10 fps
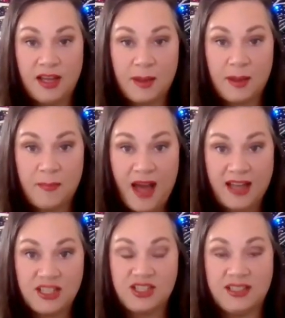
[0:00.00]

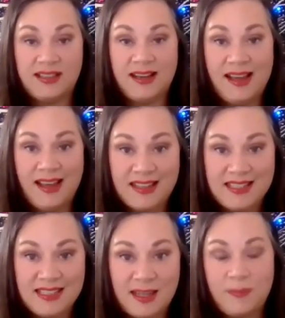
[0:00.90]
compassion,
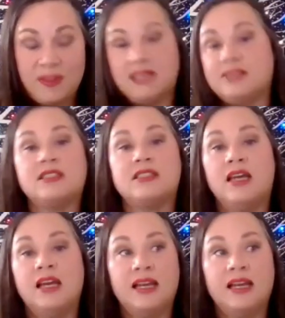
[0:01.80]
acceptance,